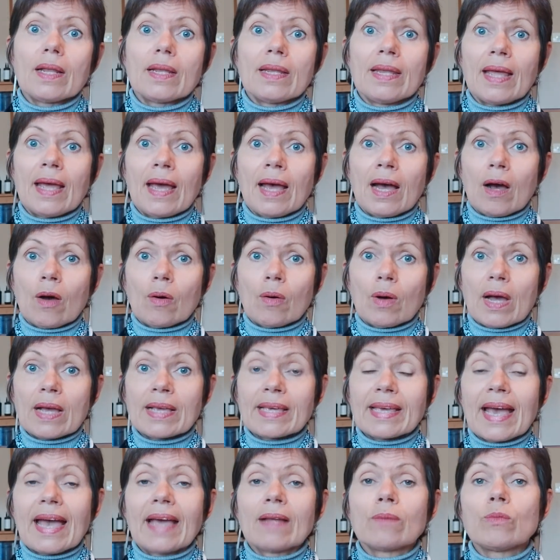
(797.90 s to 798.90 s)
Now,
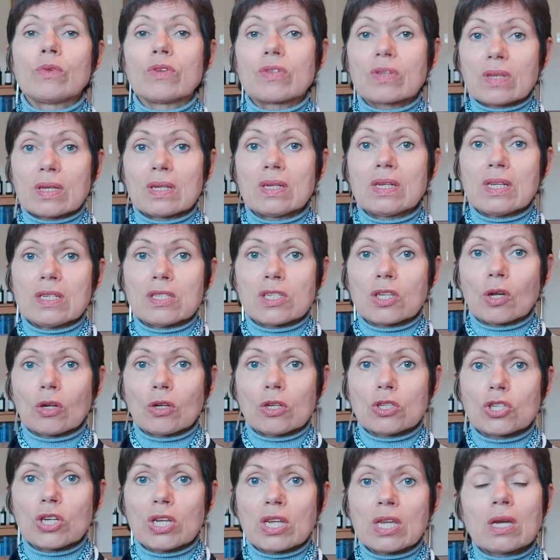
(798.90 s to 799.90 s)
again, with
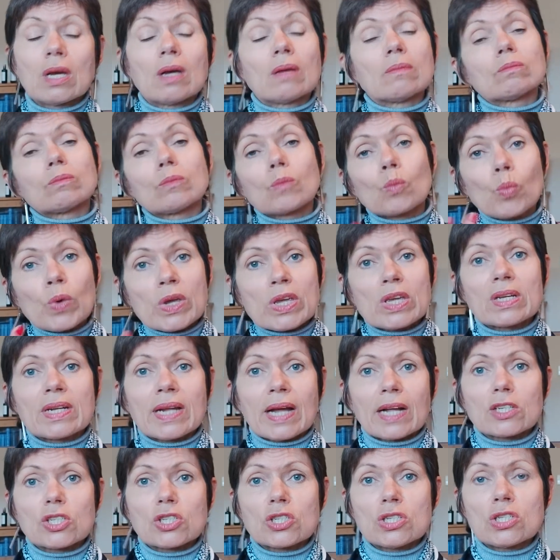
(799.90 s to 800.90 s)
kinesiology, we could
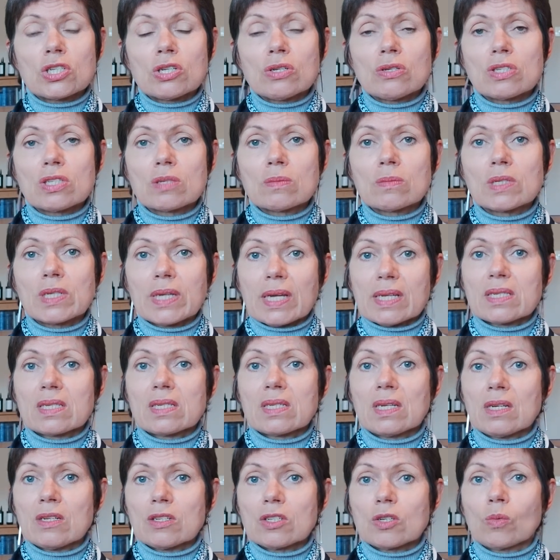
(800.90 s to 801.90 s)
actually do some
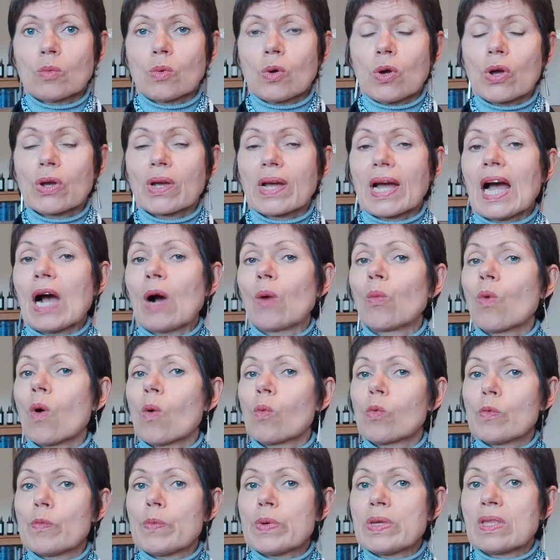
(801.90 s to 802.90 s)
testing to work out
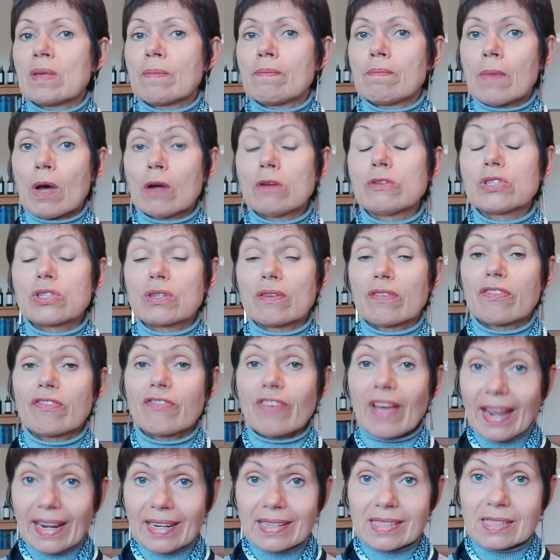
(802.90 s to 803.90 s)
what would be the most
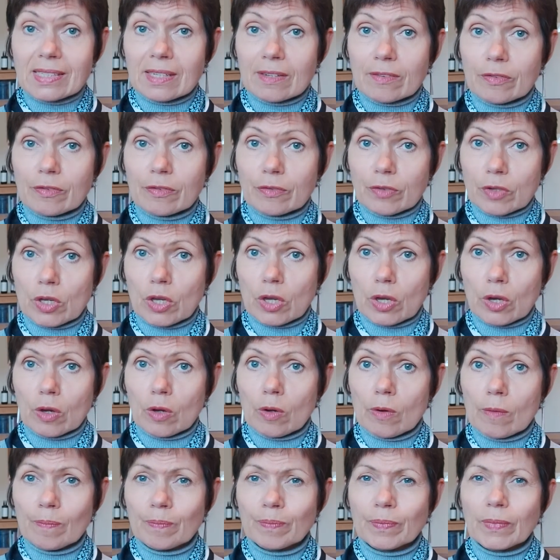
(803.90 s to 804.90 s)
effective for
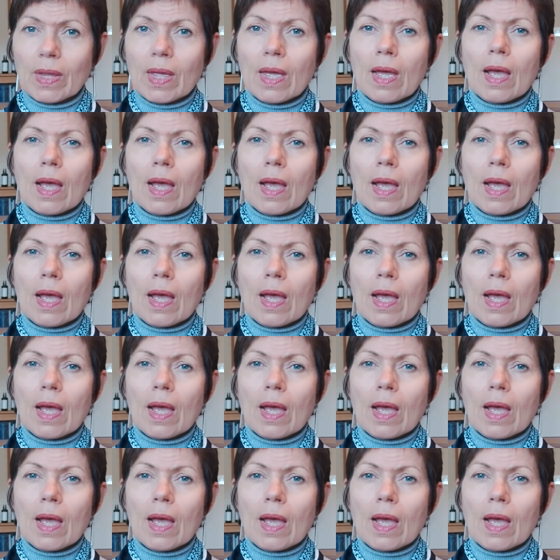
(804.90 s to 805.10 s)
you.